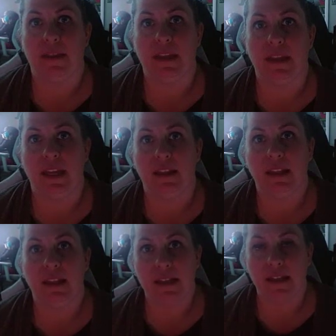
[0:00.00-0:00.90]
the
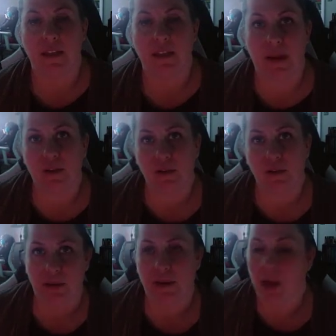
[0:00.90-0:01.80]
lens of medical
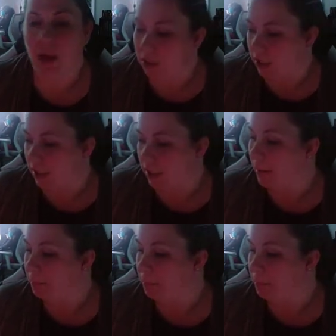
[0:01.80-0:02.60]
terminology here.